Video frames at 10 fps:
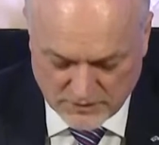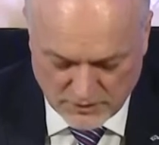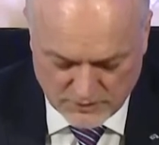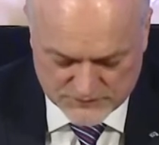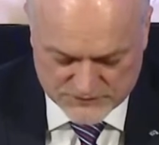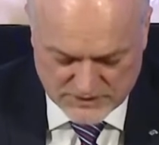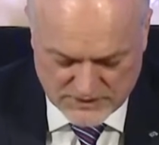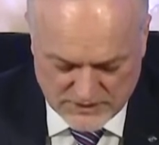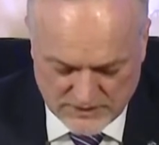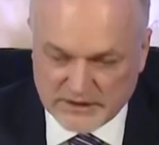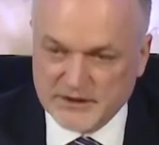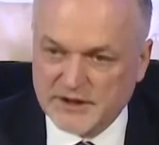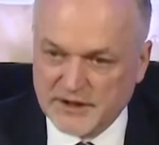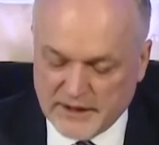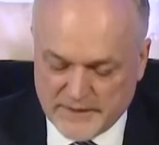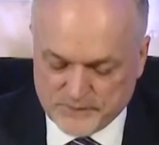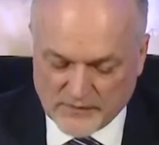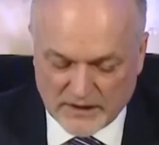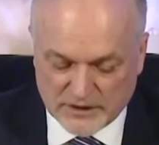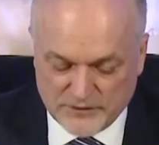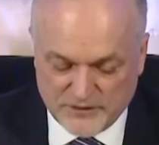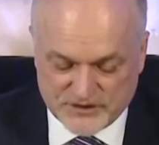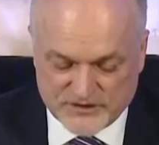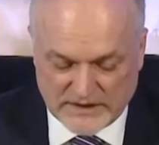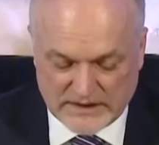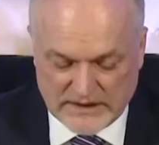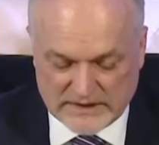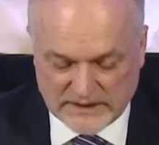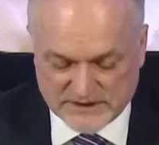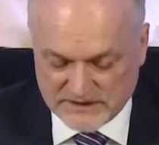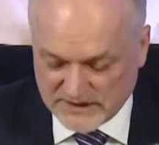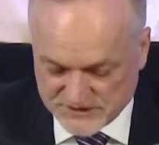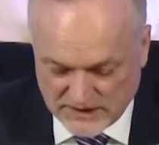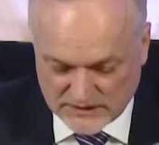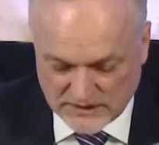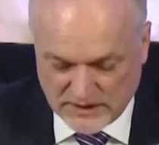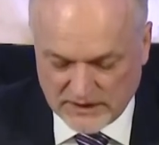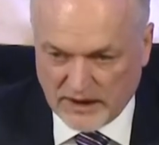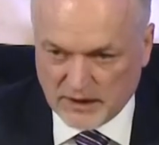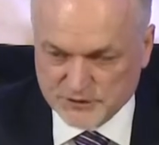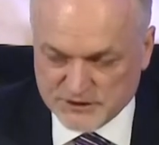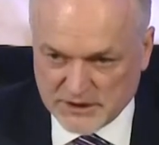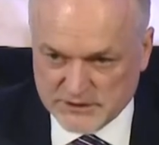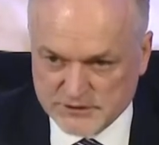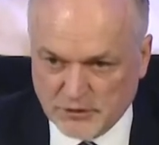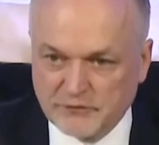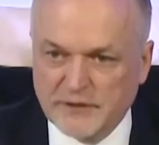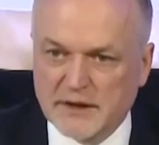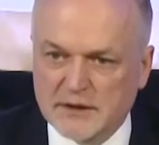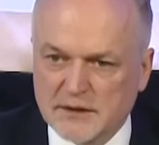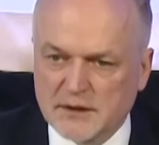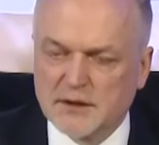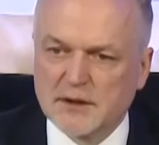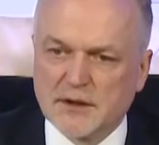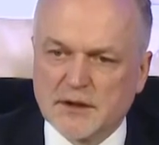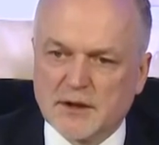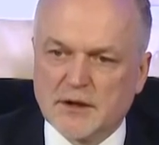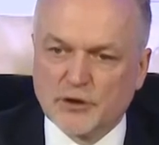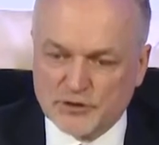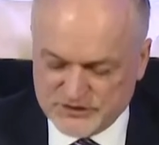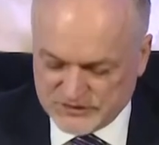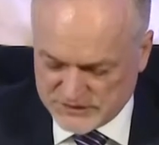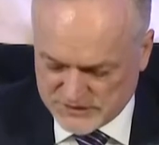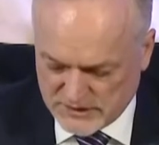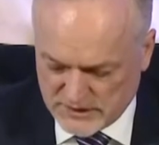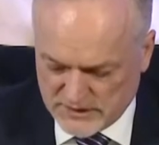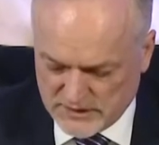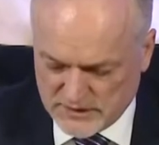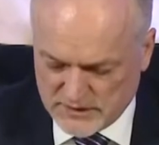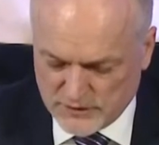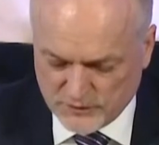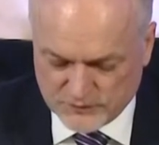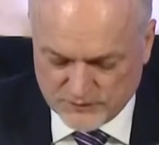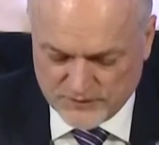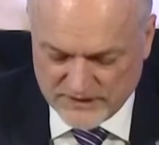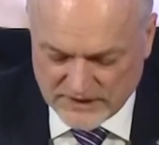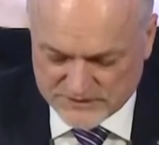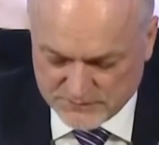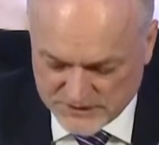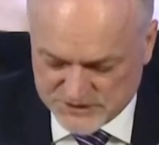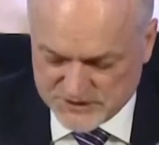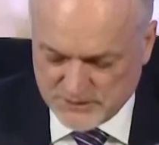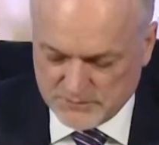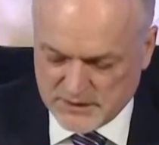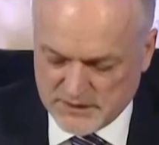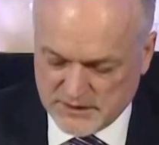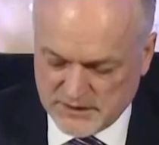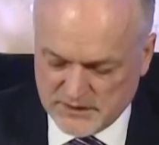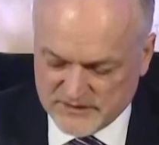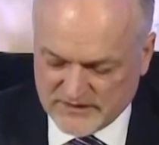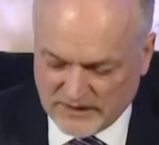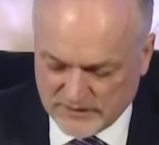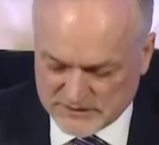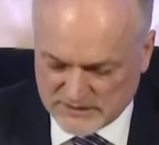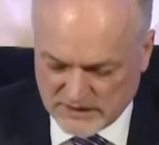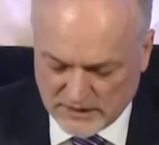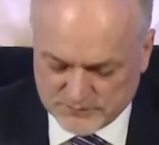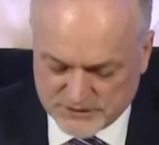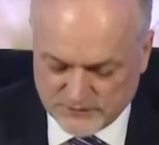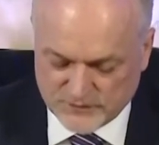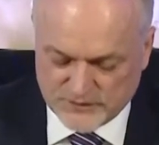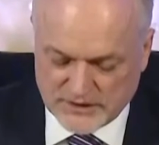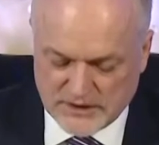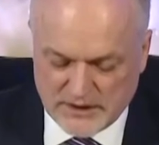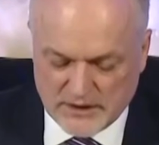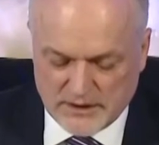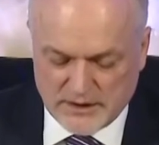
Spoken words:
and then to Dnipro, and then also Gdynia to Gliwice. So we can say this is going to be part of the logistics offering. We want to continue expanding that,